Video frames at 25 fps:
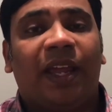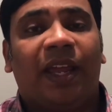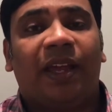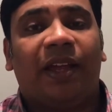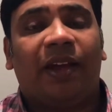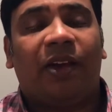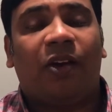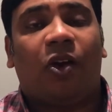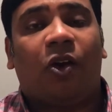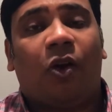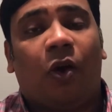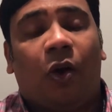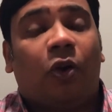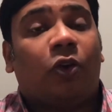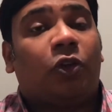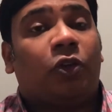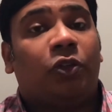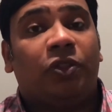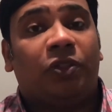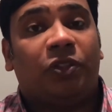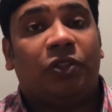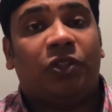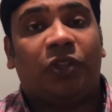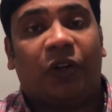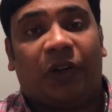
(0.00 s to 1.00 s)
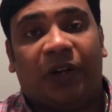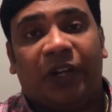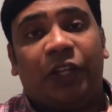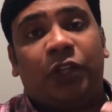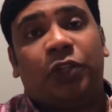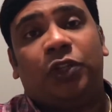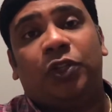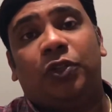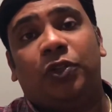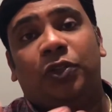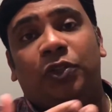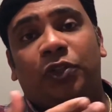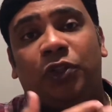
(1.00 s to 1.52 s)
or sorry
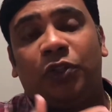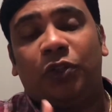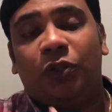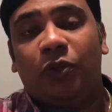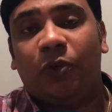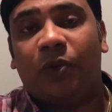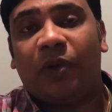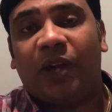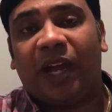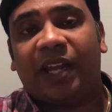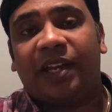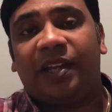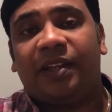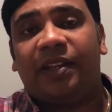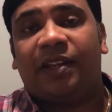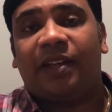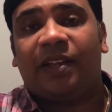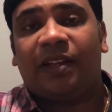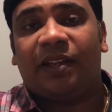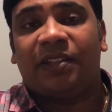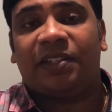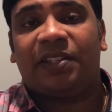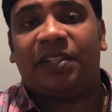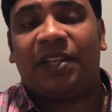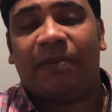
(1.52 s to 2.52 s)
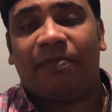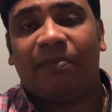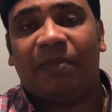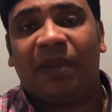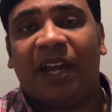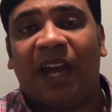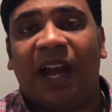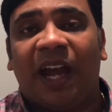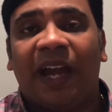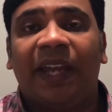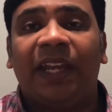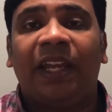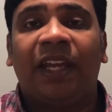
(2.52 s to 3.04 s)
to look at it a step
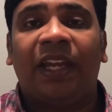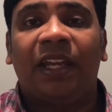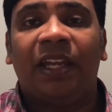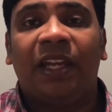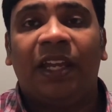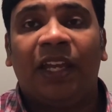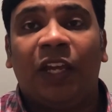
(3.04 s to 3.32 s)
behind.